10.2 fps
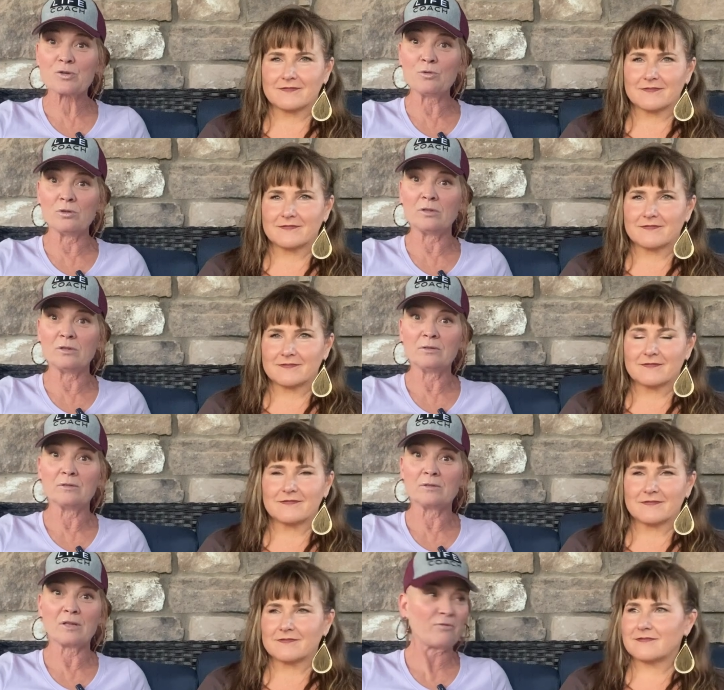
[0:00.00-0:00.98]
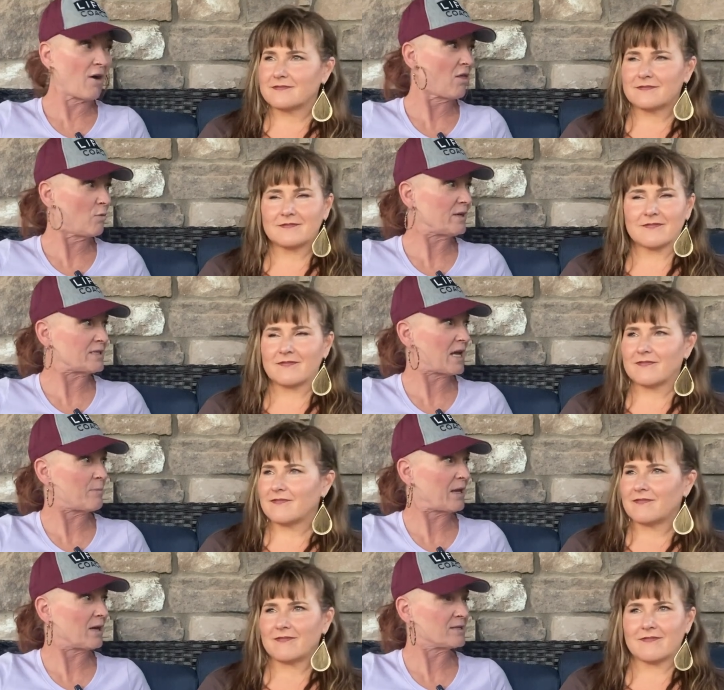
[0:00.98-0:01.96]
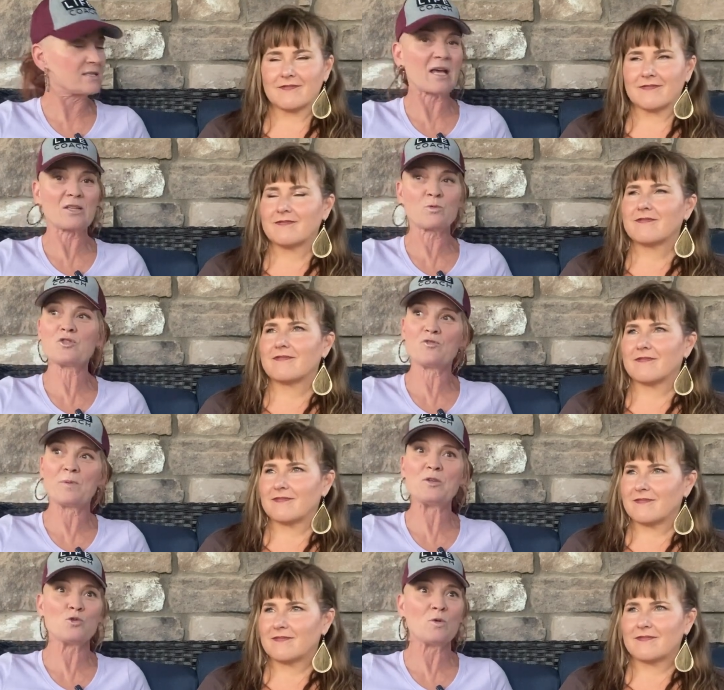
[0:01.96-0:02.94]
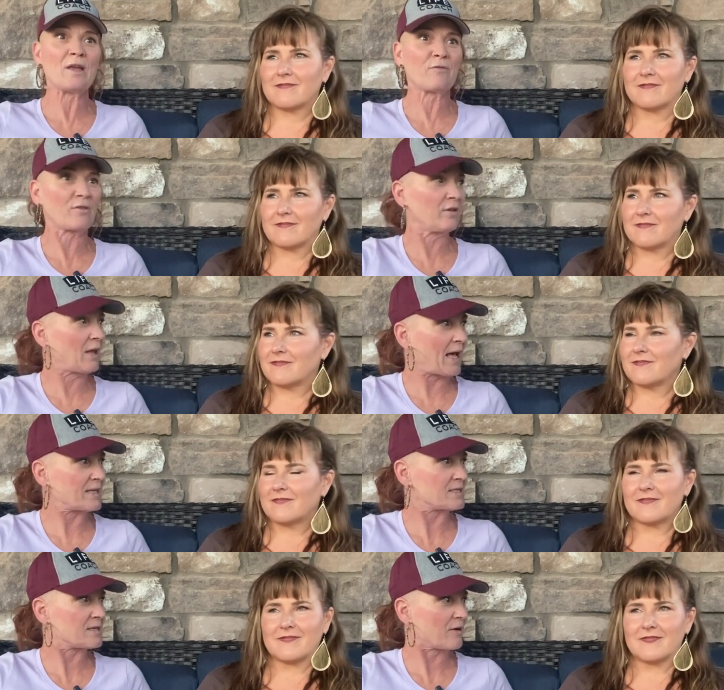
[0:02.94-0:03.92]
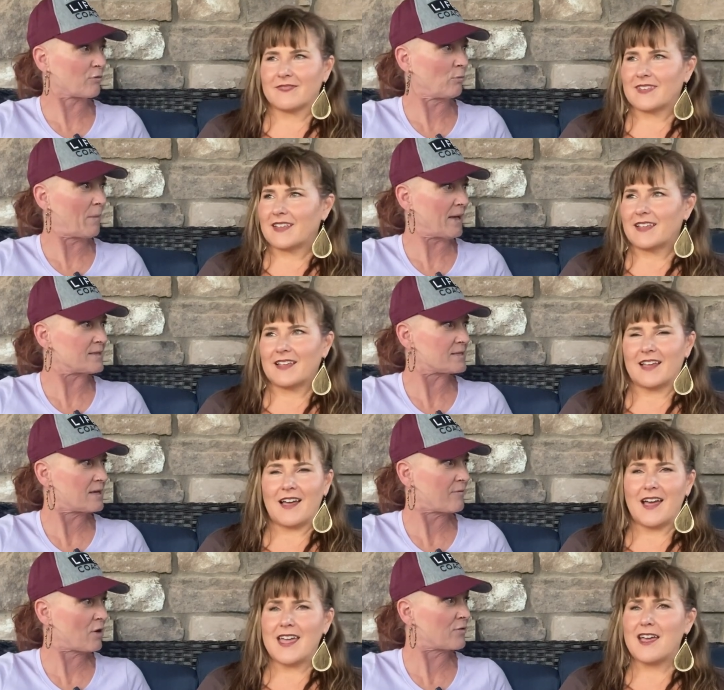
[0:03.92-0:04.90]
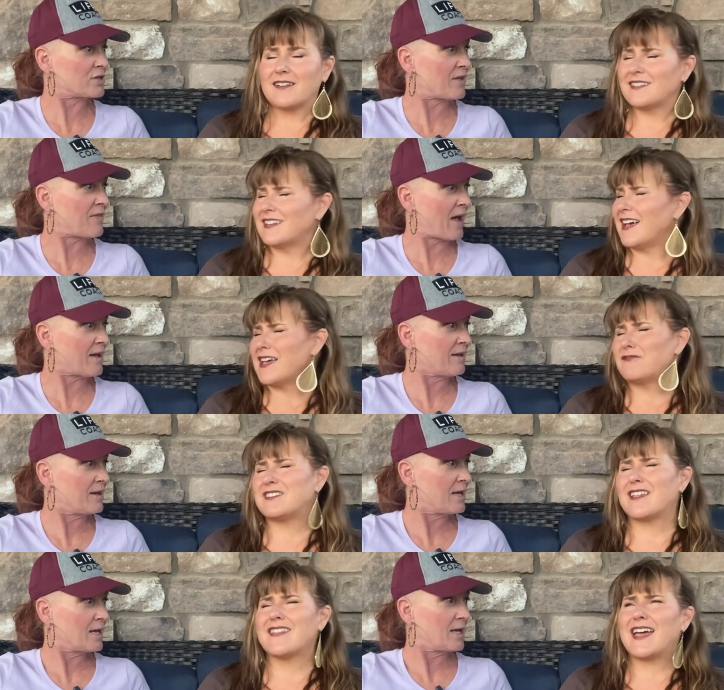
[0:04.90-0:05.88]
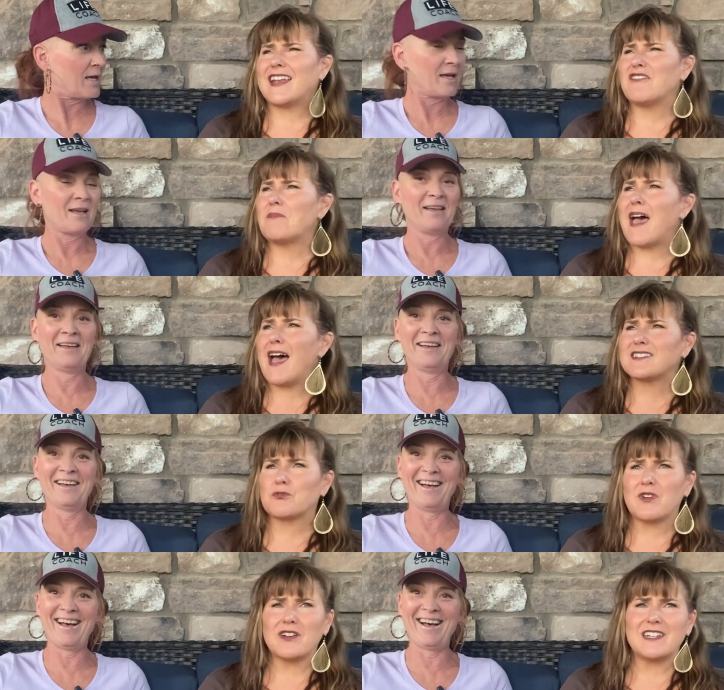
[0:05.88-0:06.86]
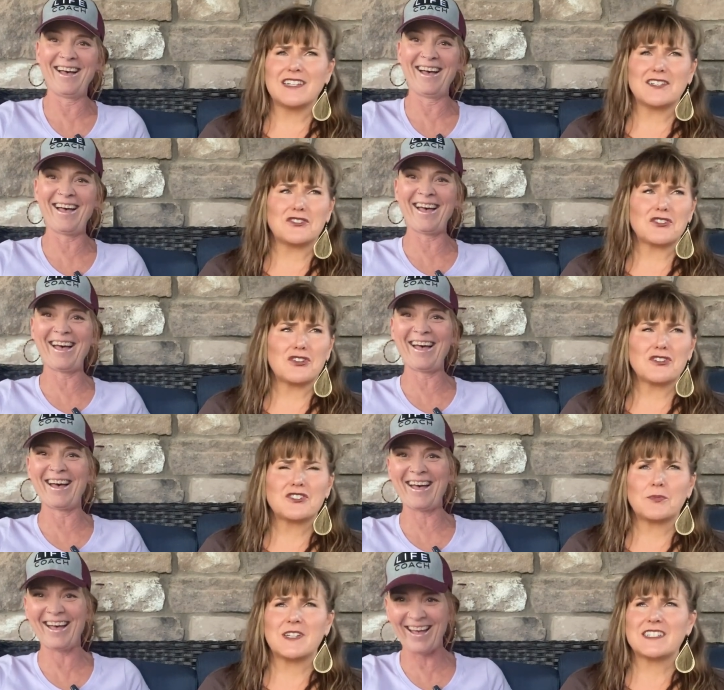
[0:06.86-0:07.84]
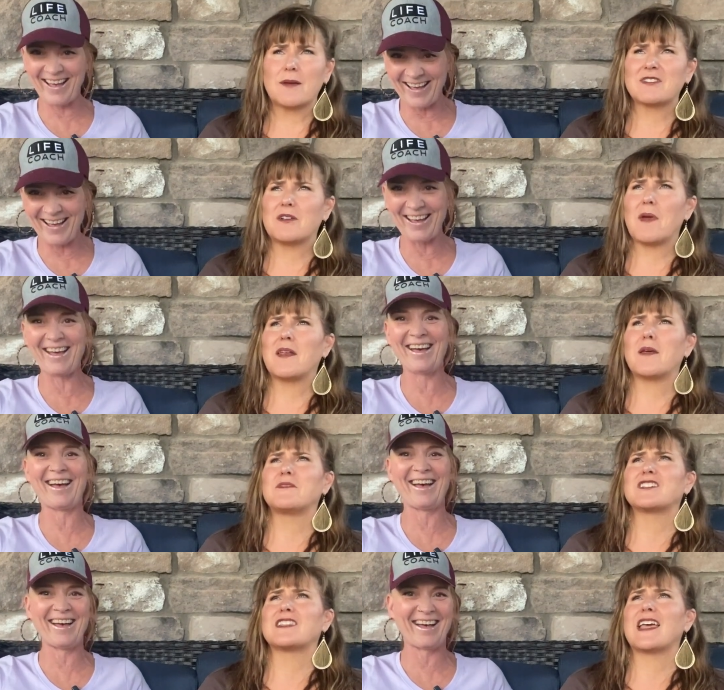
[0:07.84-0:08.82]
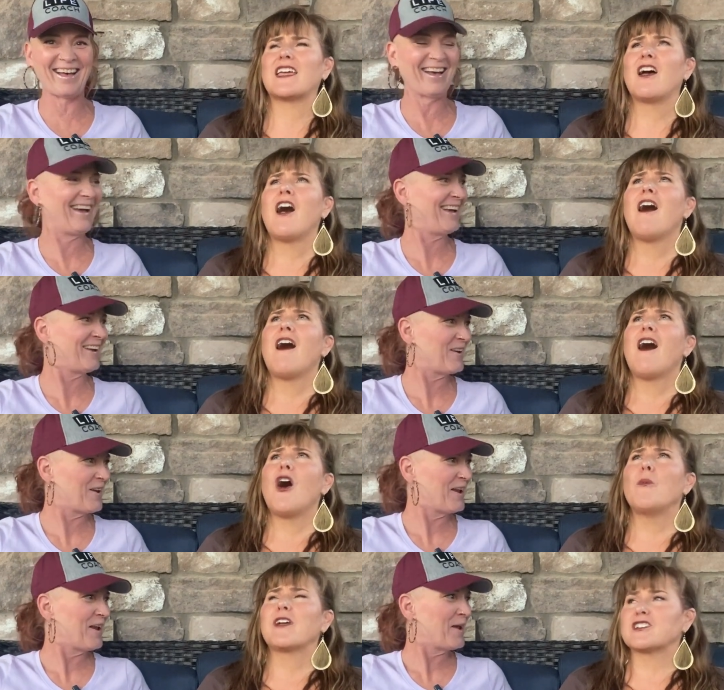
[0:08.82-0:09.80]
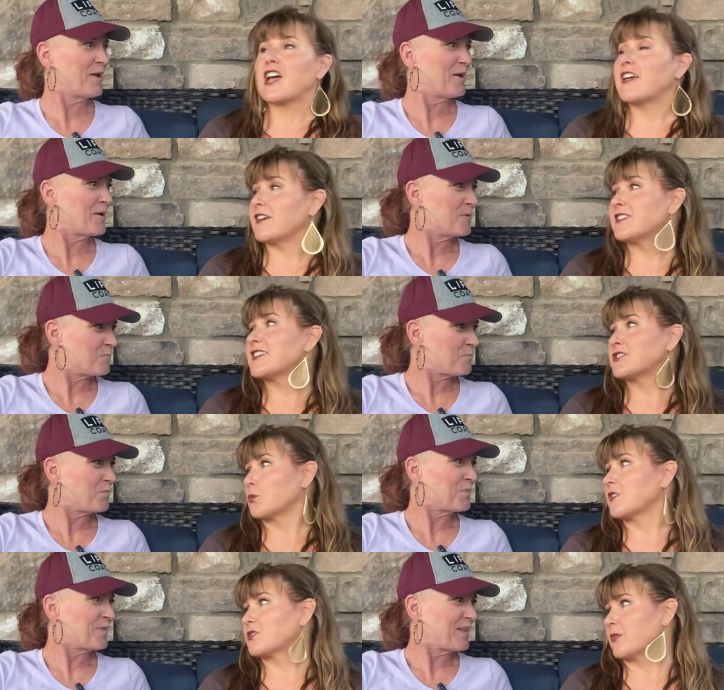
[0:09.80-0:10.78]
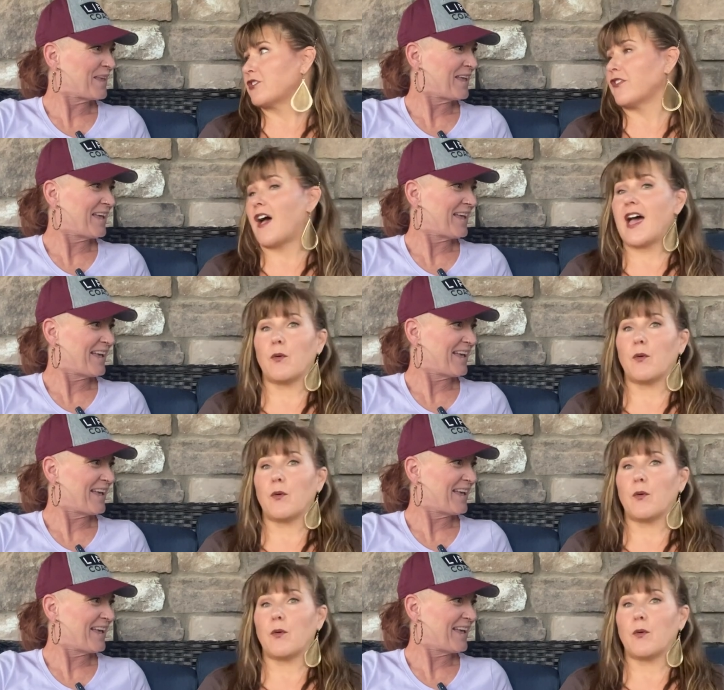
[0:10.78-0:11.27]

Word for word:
Speaker 1: school the following day because that's what you've been doing for the last several months. Have I, you ever done that?
Speaker 2: I have done that. I've passed where I needed to turn so many times, and I'm just like, oh my gosh, I, it's the worst when you're on the